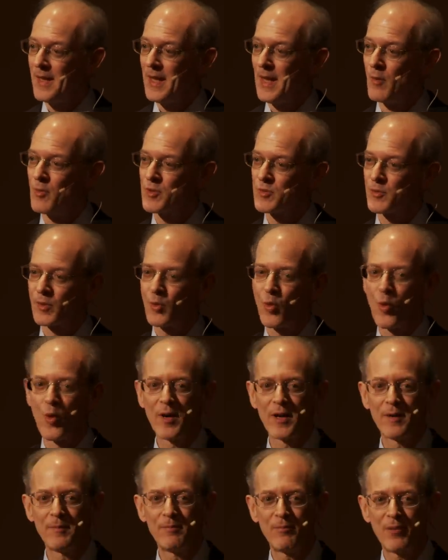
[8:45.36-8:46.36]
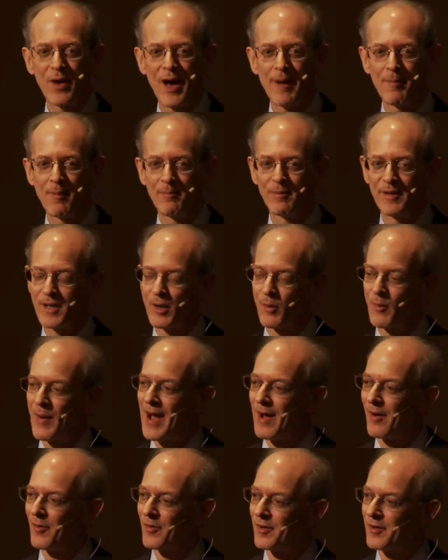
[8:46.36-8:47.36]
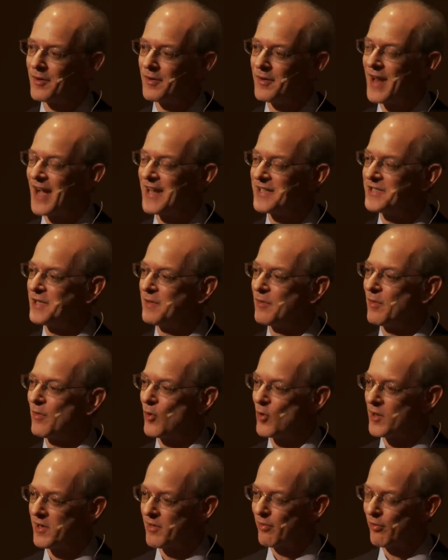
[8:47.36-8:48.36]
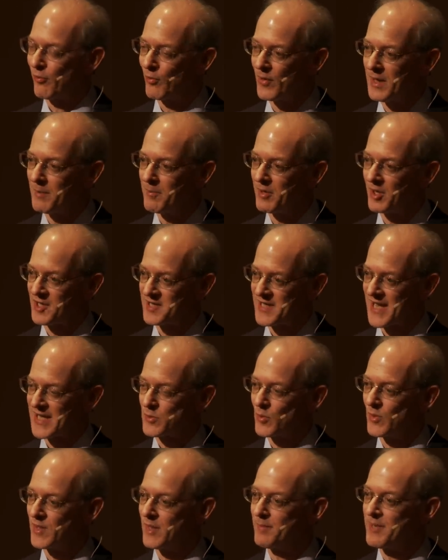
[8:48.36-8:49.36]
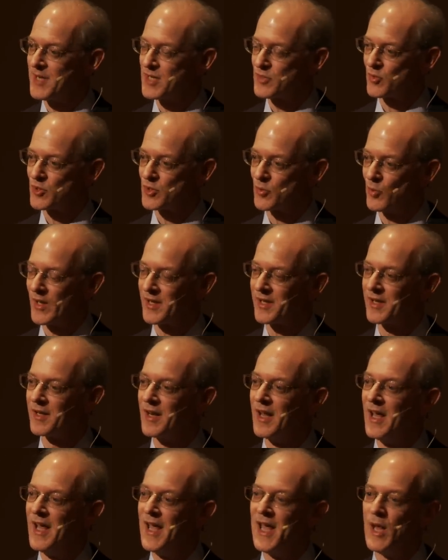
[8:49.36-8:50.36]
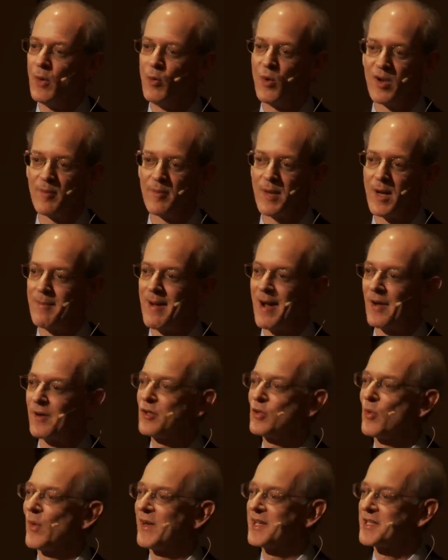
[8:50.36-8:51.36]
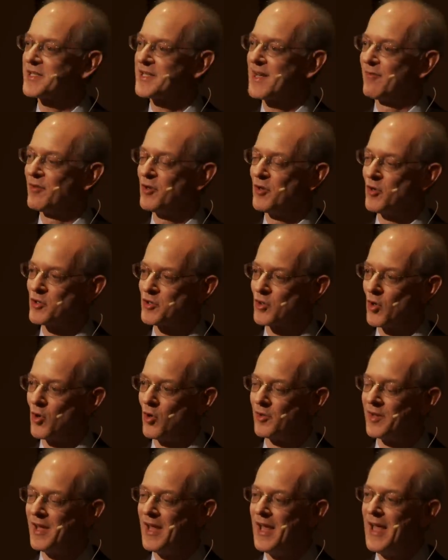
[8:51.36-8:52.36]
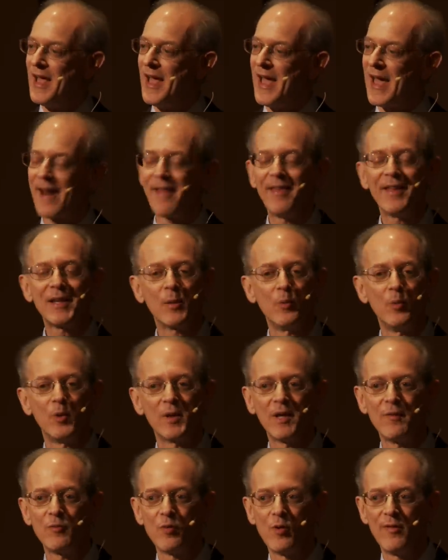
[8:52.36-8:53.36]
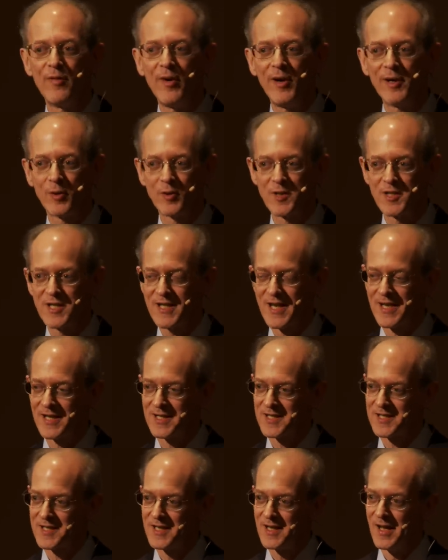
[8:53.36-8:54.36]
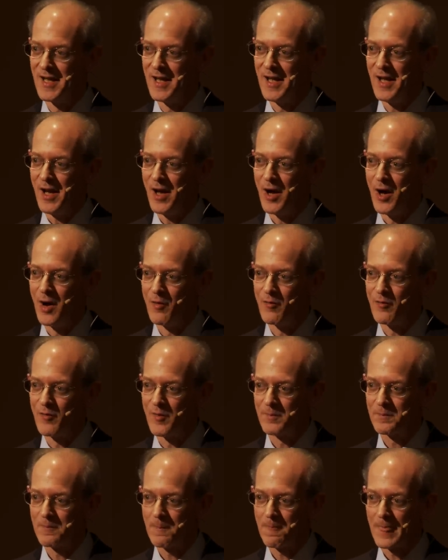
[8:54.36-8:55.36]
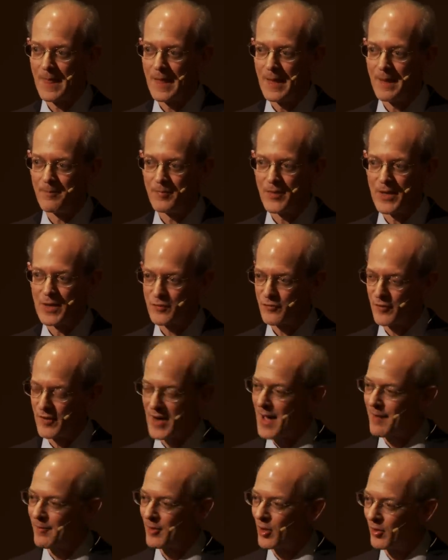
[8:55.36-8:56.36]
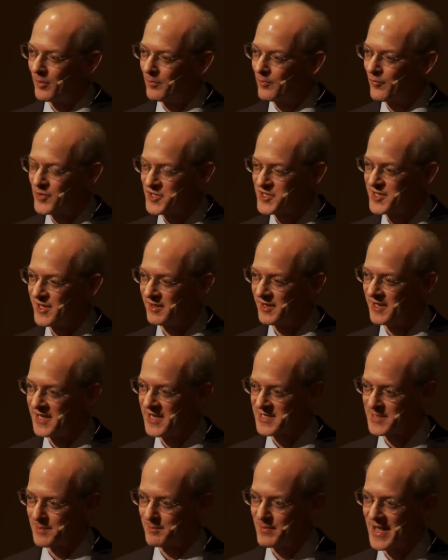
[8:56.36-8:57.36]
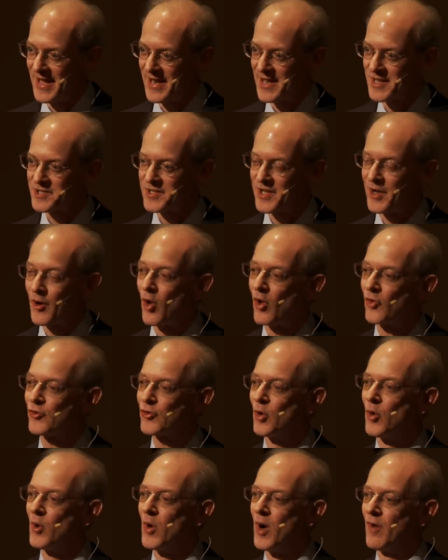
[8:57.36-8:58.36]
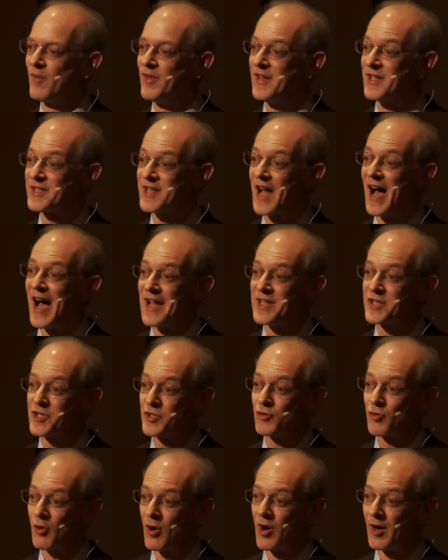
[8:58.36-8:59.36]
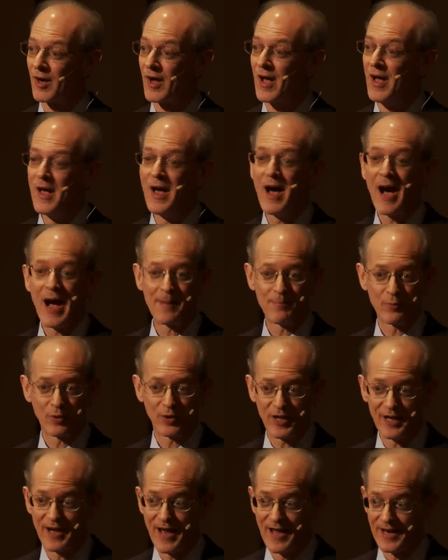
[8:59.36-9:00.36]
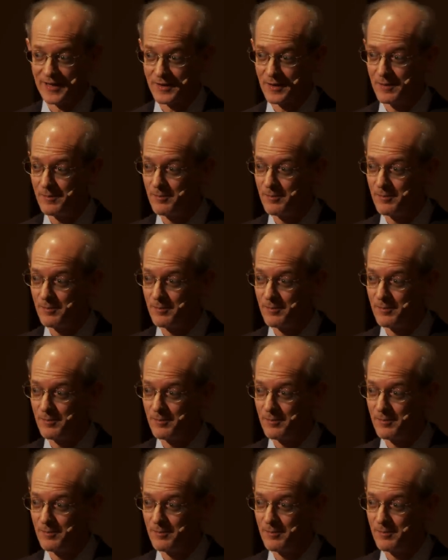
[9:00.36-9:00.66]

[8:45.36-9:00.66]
It was recorded probably around 1933 because that's when the piece was written. He would have been about 27 years old. And I think it will give you a very good sense of his phenomenal facility as a pianist and also of his high strung, hyperkinetic